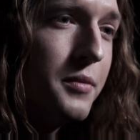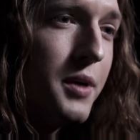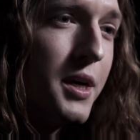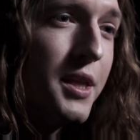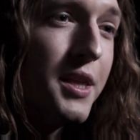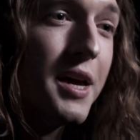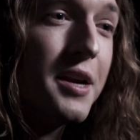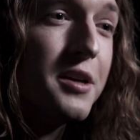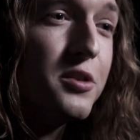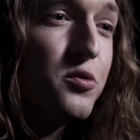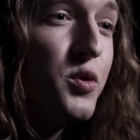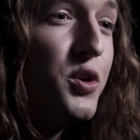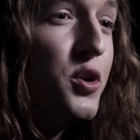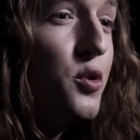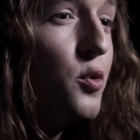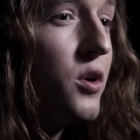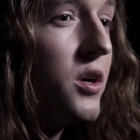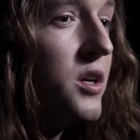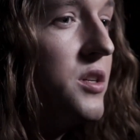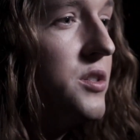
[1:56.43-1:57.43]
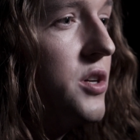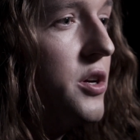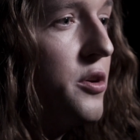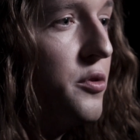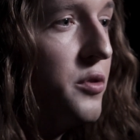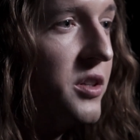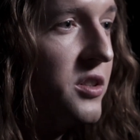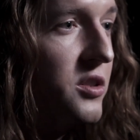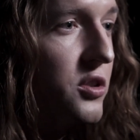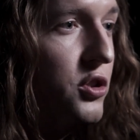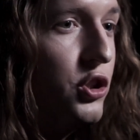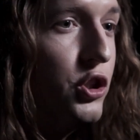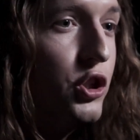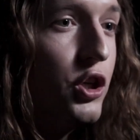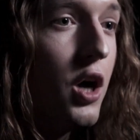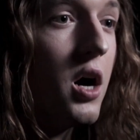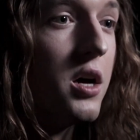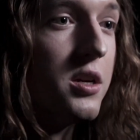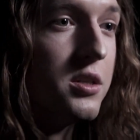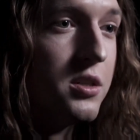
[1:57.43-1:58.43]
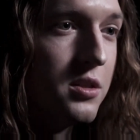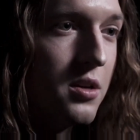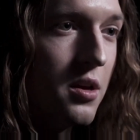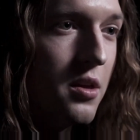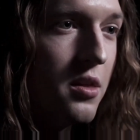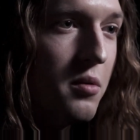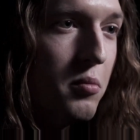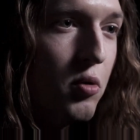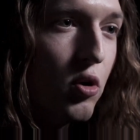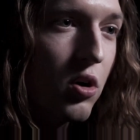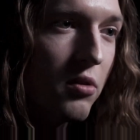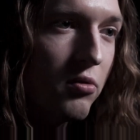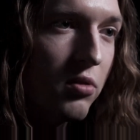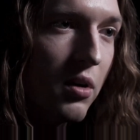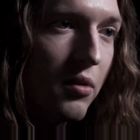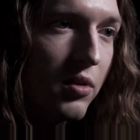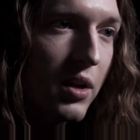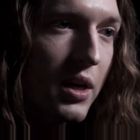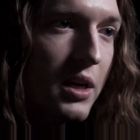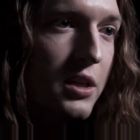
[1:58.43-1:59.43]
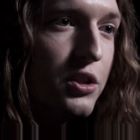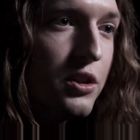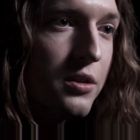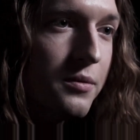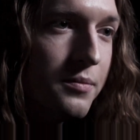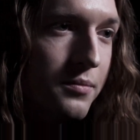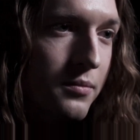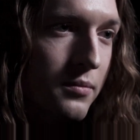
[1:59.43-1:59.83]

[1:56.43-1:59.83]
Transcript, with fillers: And that is when you are considering just the book of Revelation.